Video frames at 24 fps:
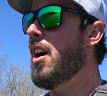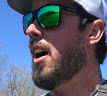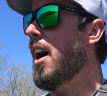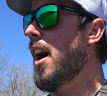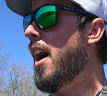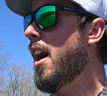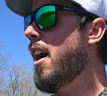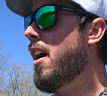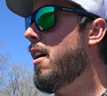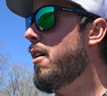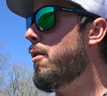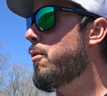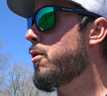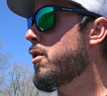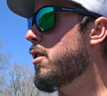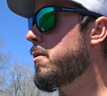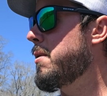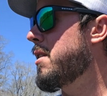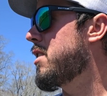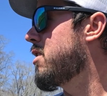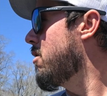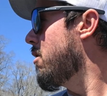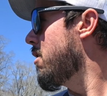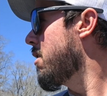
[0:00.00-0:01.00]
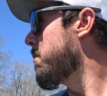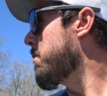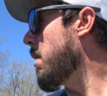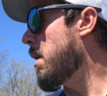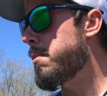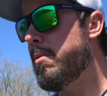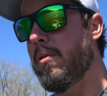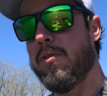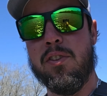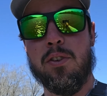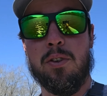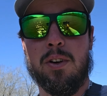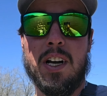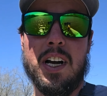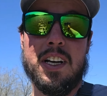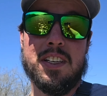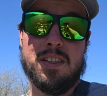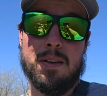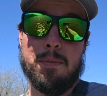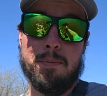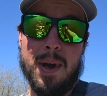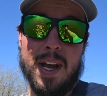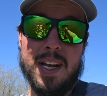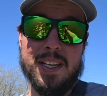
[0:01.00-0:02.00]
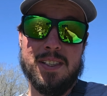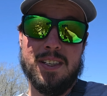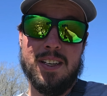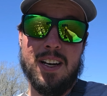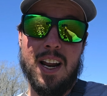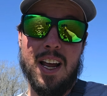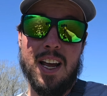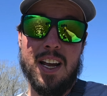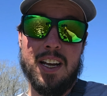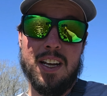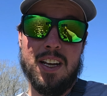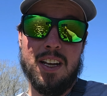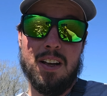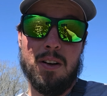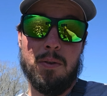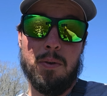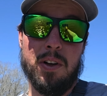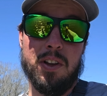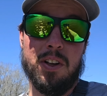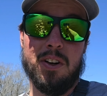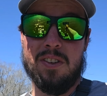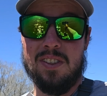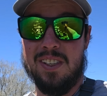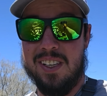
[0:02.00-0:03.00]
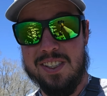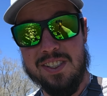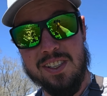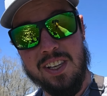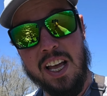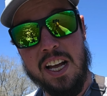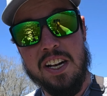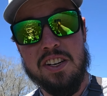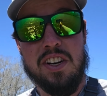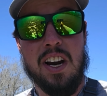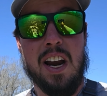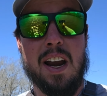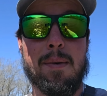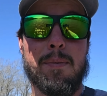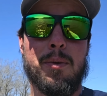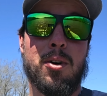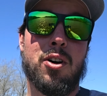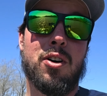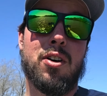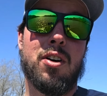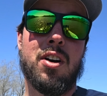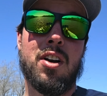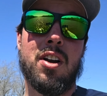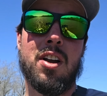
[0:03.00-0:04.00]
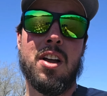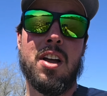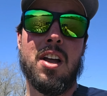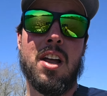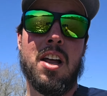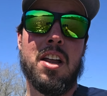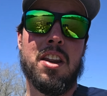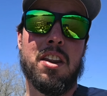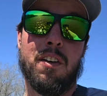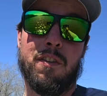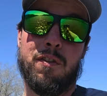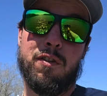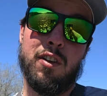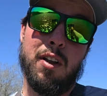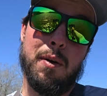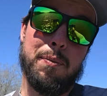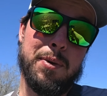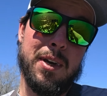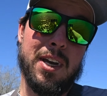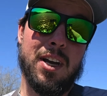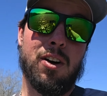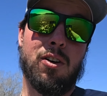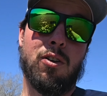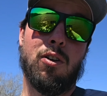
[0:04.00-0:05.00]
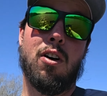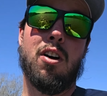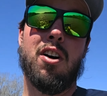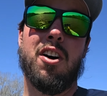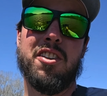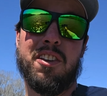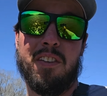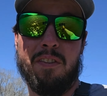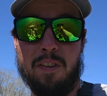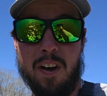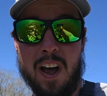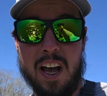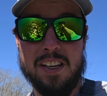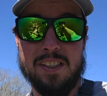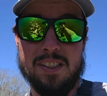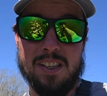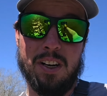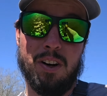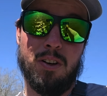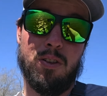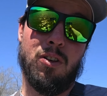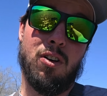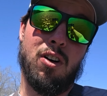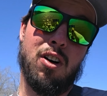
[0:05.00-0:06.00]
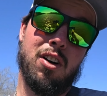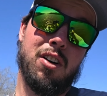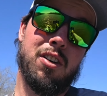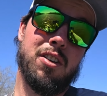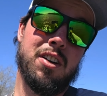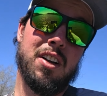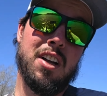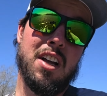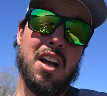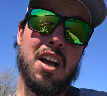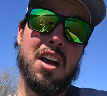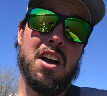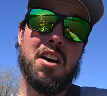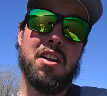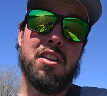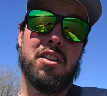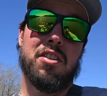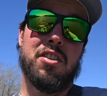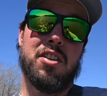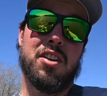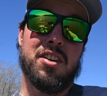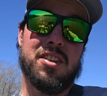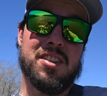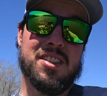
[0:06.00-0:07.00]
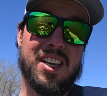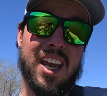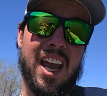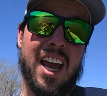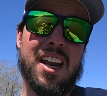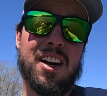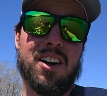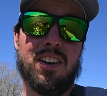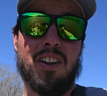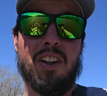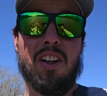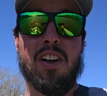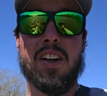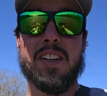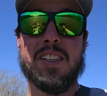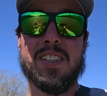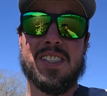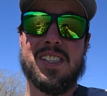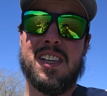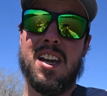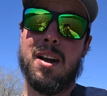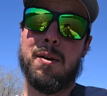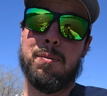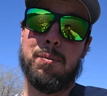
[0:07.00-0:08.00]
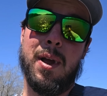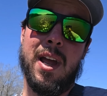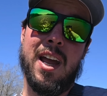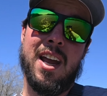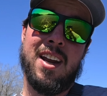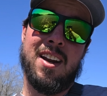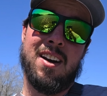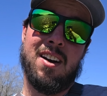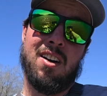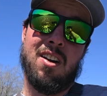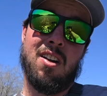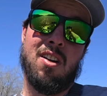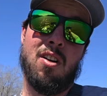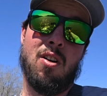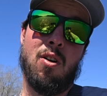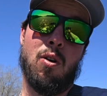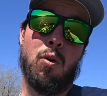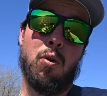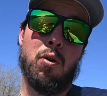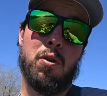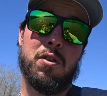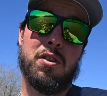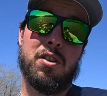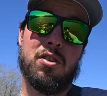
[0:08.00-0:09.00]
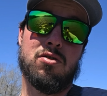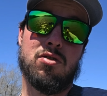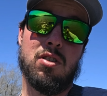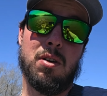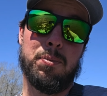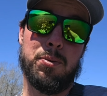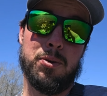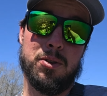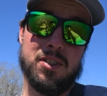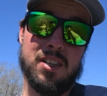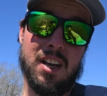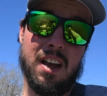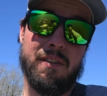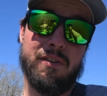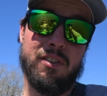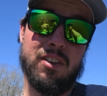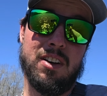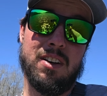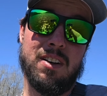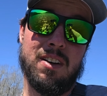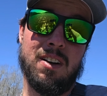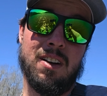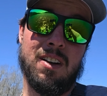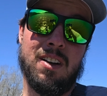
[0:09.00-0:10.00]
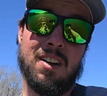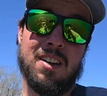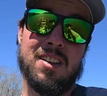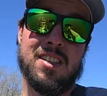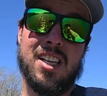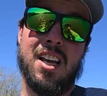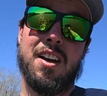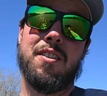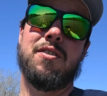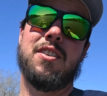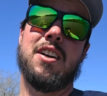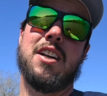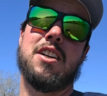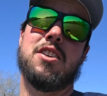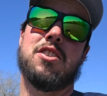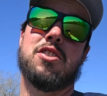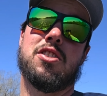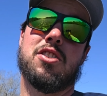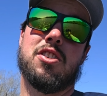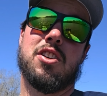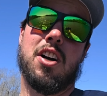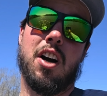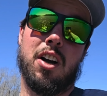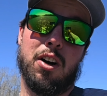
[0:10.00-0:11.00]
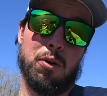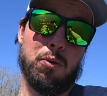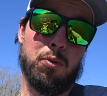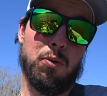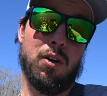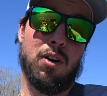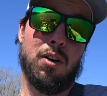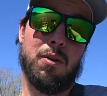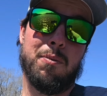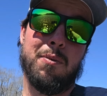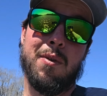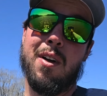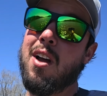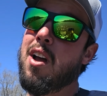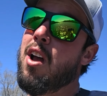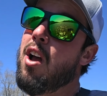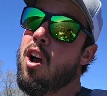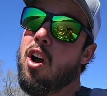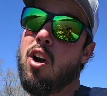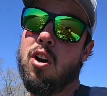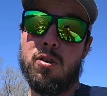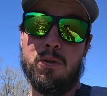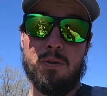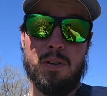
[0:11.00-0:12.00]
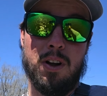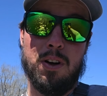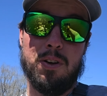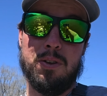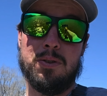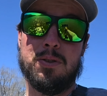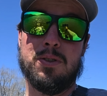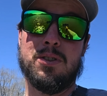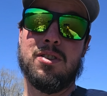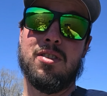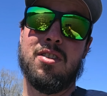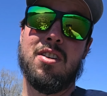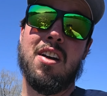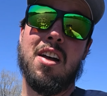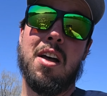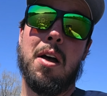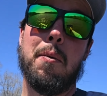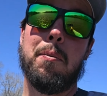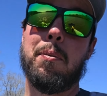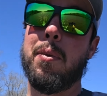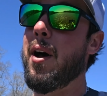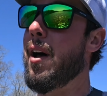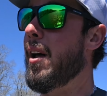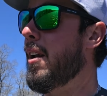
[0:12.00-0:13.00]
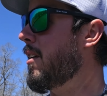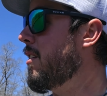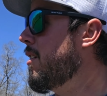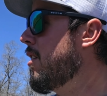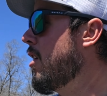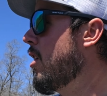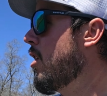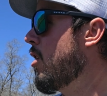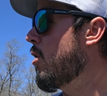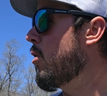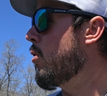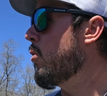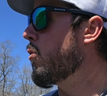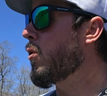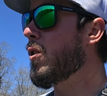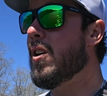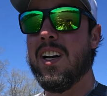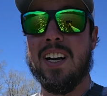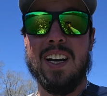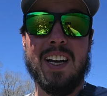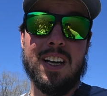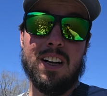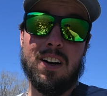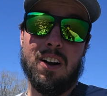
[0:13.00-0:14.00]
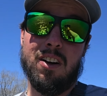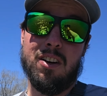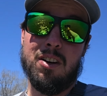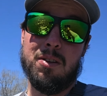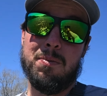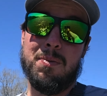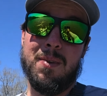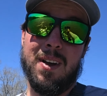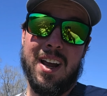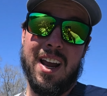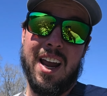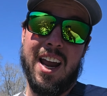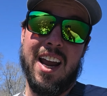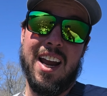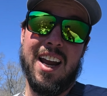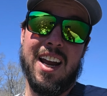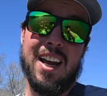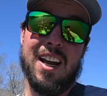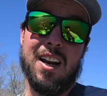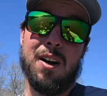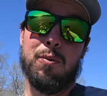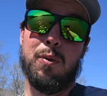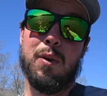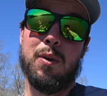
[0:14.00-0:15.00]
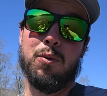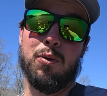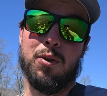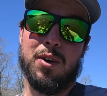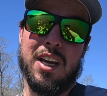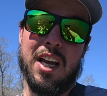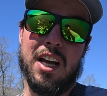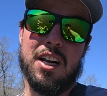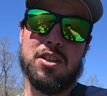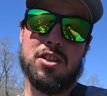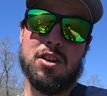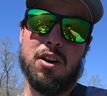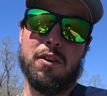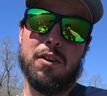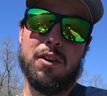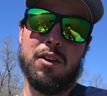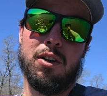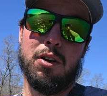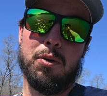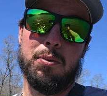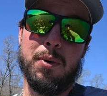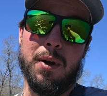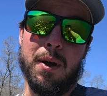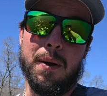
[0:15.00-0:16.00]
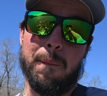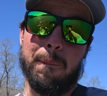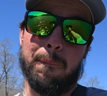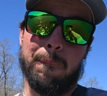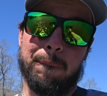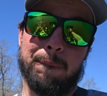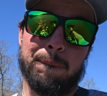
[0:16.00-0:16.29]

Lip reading: we're gonna be throwing Bubbaville custom baits today, whether it's the sledgehammer, the Philippian crawl, the fasting crawl, the skandalon stick bait, or the 777 7-inch cutter worm. Who knows? But we're gonna get on them, and we will catch on a little bit.